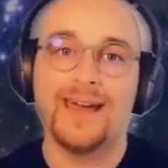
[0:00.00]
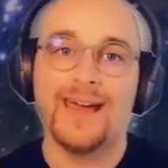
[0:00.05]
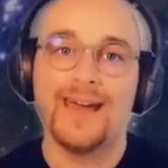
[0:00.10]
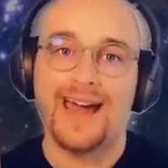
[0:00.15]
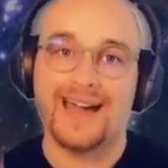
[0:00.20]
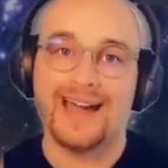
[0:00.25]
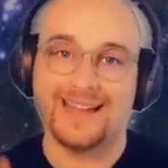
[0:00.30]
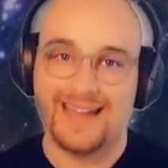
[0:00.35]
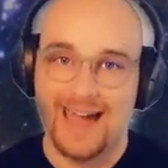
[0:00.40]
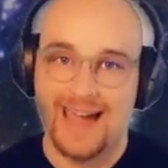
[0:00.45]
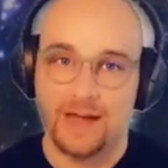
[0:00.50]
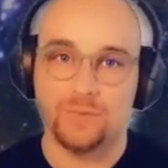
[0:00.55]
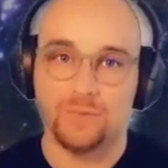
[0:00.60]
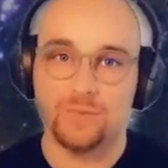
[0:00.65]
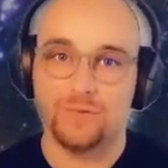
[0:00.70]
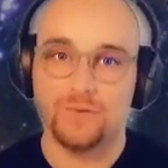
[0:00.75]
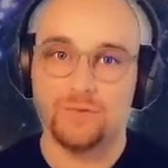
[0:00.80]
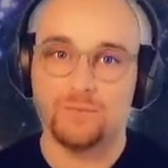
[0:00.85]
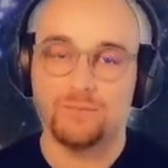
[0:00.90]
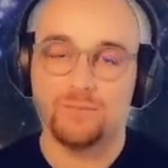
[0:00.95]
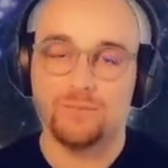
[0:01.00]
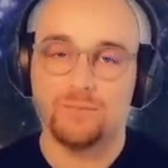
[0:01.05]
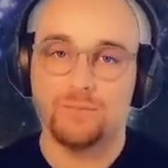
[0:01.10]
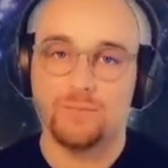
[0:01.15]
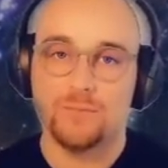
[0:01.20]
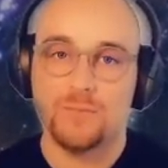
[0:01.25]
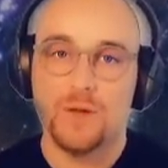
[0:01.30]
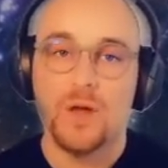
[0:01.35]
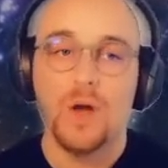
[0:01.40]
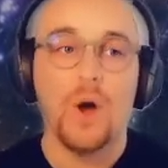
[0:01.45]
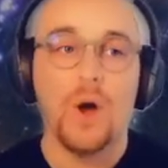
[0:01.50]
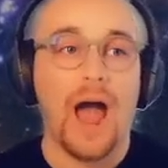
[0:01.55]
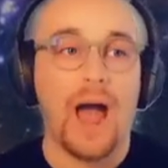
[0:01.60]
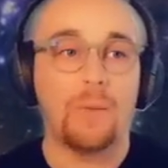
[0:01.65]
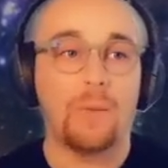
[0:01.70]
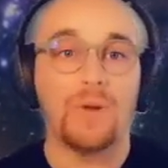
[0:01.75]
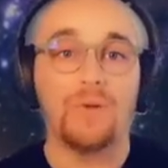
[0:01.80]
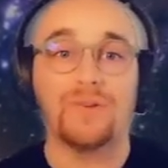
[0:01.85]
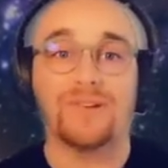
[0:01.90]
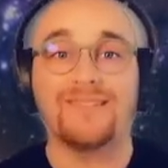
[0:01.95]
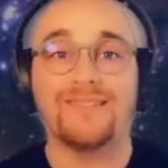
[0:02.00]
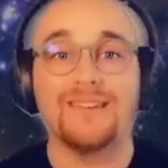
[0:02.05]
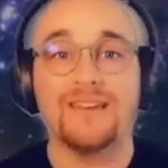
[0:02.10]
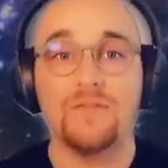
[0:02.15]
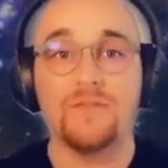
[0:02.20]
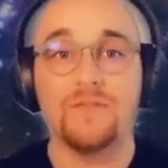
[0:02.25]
account and we receive